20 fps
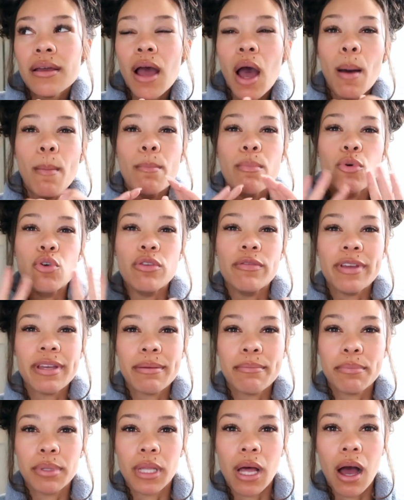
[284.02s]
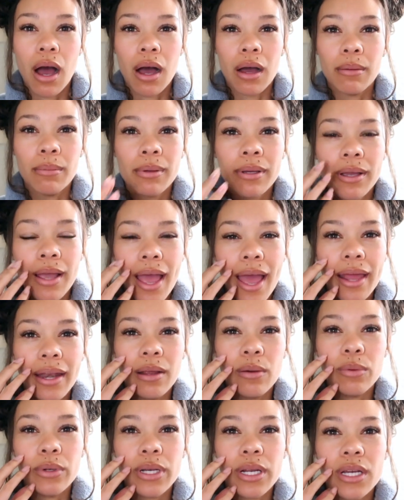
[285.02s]
a moving blob, and
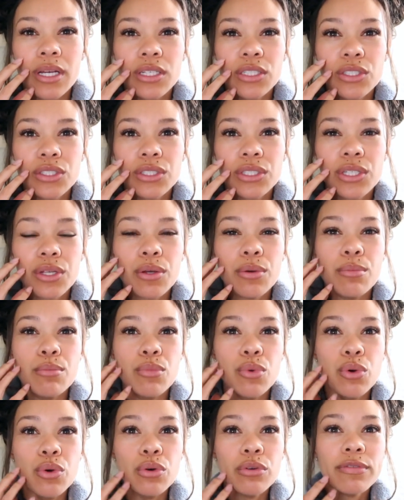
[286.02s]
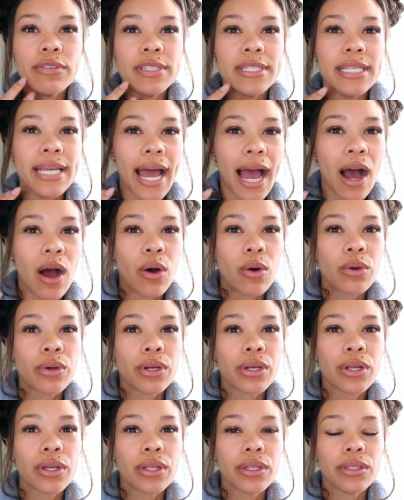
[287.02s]
it would move
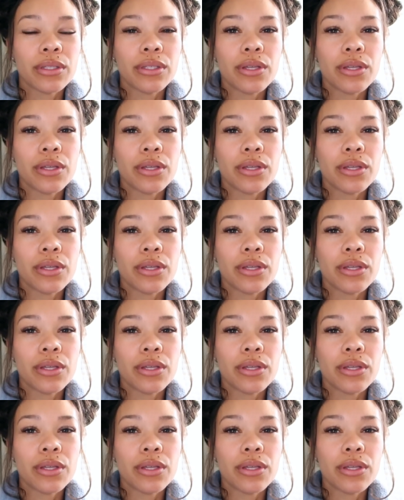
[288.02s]
down